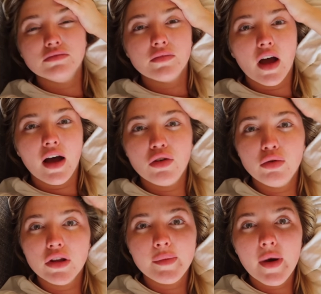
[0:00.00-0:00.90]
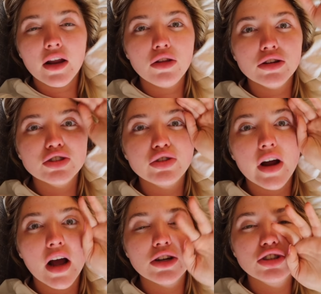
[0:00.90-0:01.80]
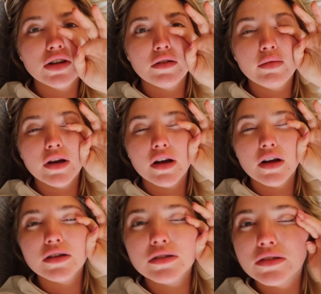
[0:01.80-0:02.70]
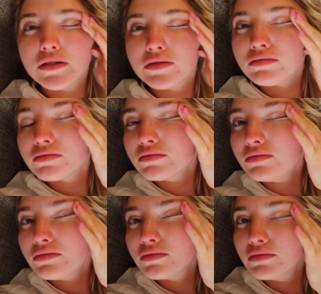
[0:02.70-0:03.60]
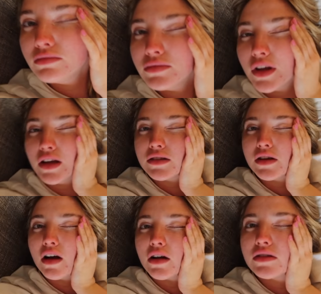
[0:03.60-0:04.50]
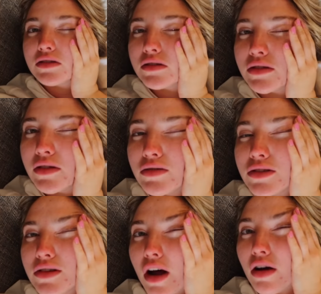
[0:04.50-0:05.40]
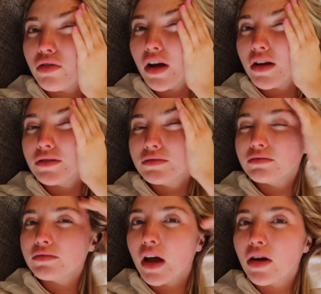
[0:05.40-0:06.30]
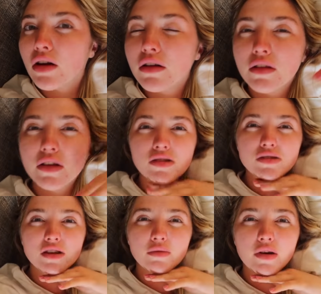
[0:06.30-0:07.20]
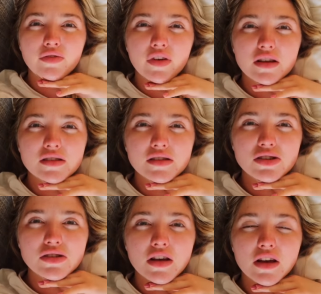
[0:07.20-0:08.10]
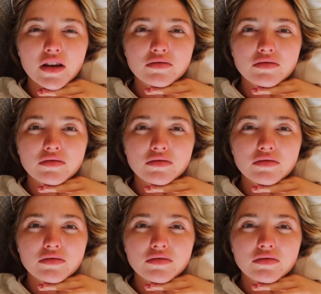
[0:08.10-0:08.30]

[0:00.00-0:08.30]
have a really bad allergic reaction because it sucks. It was not fun at all. Like you see in my face, it's just like